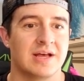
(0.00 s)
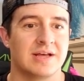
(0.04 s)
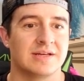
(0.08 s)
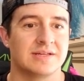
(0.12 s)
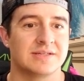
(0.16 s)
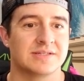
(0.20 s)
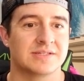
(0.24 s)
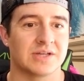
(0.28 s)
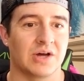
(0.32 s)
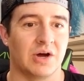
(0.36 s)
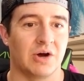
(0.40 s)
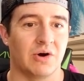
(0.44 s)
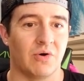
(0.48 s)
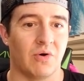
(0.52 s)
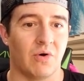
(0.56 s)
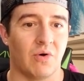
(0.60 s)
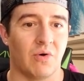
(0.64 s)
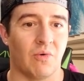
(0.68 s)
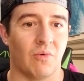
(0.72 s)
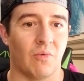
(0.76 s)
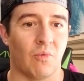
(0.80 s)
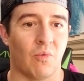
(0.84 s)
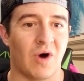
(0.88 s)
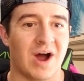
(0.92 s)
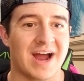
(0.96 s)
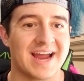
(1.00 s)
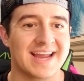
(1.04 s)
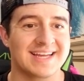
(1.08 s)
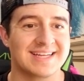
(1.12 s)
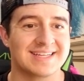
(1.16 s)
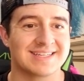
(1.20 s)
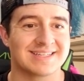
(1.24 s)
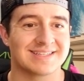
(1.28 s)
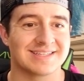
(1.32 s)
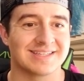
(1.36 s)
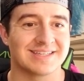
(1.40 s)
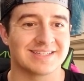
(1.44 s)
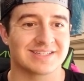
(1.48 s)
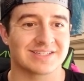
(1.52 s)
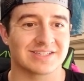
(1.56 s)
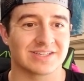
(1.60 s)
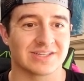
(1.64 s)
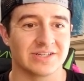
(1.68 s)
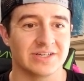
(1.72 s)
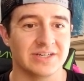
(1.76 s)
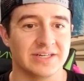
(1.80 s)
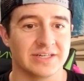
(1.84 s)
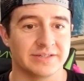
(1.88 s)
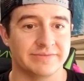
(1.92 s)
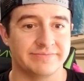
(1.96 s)
So why is this
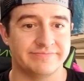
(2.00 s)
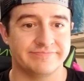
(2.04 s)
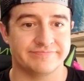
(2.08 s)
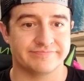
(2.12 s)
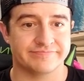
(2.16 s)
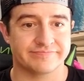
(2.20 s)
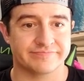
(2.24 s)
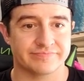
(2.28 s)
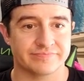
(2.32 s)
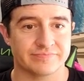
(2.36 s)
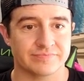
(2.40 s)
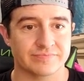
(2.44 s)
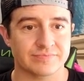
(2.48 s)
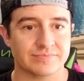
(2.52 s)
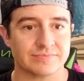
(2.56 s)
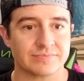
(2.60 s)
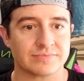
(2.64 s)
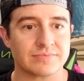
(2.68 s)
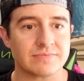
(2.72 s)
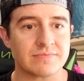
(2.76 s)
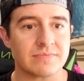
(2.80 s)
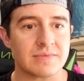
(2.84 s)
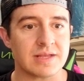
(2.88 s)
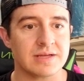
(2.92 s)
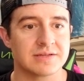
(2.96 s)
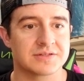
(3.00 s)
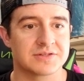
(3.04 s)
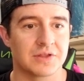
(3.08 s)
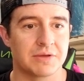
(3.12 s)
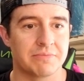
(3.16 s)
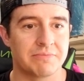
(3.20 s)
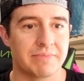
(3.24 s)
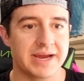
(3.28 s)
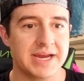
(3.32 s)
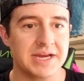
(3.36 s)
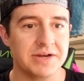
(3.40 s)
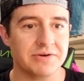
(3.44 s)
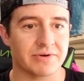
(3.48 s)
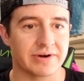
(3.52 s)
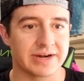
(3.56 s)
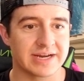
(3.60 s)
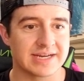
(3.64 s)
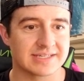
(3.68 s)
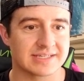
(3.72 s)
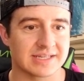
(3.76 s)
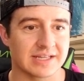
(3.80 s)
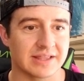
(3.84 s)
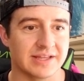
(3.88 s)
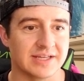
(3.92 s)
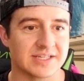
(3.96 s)
good? So the main
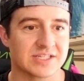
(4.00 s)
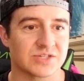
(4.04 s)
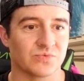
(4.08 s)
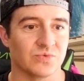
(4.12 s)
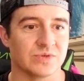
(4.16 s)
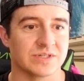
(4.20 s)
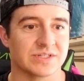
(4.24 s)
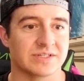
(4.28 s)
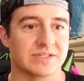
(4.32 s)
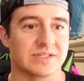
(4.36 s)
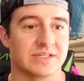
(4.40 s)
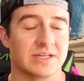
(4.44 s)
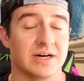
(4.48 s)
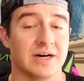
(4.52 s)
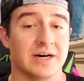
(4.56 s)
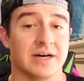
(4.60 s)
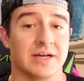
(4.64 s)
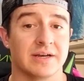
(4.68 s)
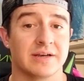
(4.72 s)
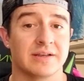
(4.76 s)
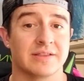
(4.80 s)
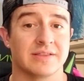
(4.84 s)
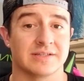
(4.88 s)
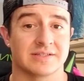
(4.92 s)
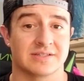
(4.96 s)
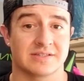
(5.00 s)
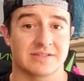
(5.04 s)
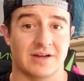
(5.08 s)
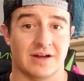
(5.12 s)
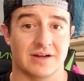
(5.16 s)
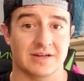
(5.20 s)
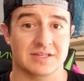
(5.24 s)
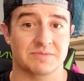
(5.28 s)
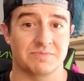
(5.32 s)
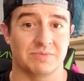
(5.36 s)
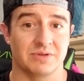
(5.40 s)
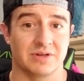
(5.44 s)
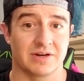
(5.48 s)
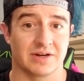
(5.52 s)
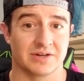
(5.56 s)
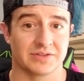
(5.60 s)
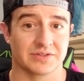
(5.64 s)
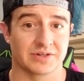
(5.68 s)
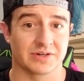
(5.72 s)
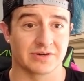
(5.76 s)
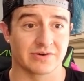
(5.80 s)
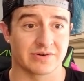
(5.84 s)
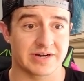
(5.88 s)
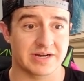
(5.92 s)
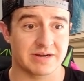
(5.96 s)
reason this was done, the stock split on
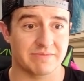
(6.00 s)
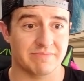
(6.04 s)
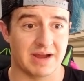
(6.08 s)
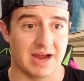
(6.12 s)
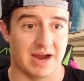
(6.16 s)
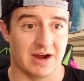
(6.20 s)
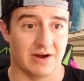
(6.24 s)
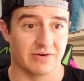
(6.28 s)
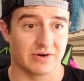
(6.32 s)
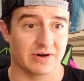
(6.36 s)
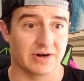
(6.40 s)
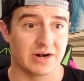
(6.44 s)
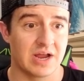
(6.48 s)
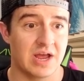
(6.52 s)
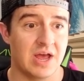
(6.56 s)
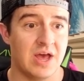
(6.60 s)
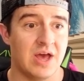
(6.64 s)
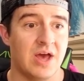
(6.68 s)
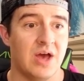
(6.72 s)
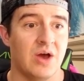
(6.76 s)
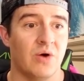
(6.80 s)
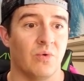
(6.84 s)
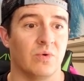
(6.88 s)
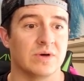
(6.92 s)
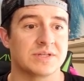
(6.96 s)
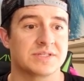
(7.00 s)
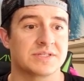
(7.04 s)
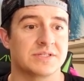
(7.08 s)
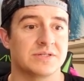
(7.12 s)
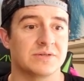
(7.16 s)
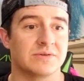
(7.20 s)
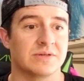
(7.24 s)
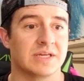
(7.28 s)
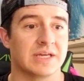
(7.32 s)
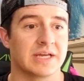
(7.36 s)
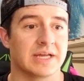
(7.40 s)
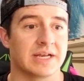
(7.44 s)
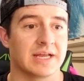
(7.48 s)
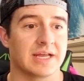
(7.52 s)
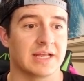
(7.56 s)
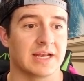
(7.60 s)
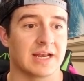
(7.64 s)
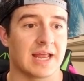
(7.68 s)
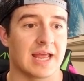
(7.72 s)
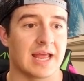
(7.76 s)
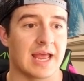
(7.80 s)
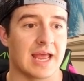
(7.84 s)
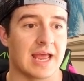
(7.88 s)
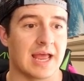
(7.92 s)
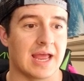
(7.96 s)
the GreenPower, was to get
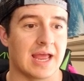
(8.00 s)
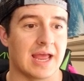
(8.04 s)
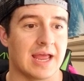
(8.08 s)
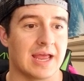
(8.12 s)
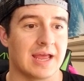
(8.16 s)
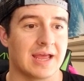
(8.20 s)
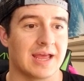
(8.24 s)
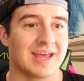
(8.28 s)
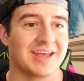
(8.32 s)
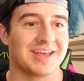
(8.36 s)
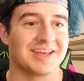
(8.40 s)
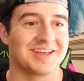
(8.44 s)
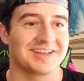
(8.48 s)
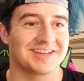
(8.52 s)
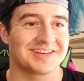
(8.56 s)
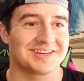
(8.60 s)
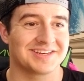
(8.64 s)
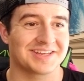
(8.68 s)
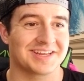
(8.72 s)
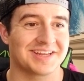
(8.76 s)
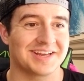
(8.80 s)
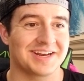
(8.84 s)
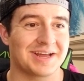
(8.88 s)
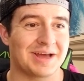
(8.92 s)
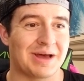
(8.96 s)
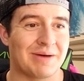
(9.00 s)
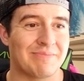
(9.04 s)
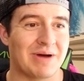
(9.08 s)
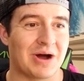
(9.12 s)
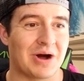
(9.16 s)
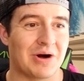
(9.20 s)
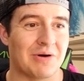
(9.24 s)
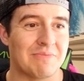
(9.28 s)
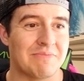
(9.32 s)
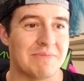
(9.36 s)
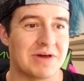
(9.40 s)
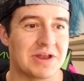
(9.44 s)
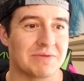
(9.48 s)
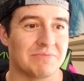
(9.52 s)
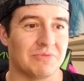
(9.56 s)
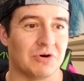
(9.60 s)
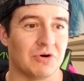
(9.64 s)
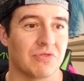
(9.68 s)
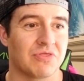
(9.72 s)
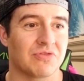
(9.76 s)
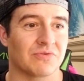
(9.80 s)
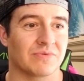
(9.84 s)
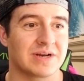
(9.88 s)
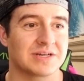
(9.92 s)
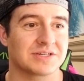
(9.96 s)
it about
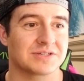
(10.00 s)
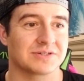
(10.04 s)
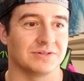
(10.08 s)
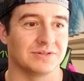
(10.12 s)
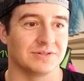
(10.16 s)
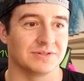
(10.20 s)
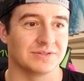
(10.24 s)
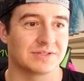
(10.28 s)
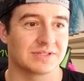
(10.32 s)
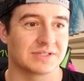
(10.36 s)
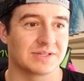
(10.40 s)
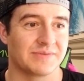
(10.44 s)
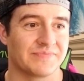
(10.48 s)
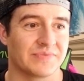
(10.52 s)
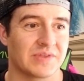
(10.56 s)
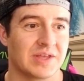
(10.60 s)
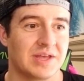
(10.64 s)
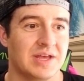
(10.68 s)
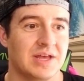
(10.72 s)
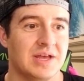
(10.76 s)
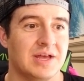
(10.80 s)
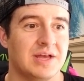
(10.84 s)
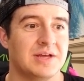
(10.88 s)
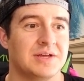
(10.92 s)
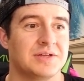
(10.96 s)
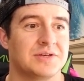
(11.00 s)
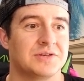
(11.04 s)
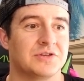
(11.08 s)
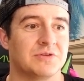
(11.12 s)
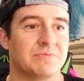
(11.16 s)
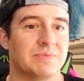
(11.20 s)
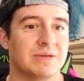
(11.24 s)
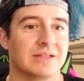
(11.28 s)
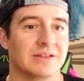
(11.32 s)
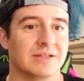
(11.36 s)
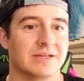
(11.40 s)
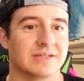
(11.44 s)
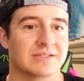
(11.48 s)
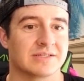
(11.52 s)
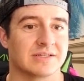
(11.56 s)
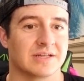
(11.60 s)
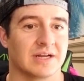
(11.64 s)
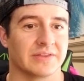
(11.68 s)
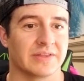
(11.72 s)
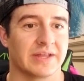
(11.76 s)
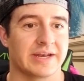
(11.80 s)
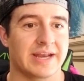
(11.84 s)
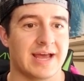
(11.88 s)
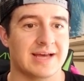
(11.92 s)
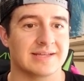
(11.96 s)
minimal thresholds to be listed
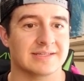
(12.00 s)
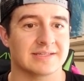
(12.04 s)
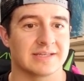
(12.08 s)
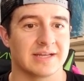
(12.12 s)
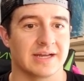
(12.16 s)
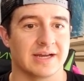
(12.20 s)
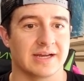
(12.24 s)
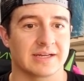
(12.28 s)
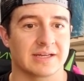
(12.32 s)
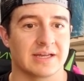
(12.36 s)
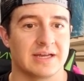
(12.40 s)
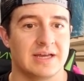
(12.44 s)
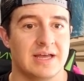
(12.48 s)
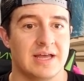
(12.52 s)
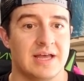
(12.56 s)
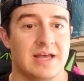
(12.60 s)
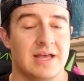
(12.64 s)
on the NASDAQ.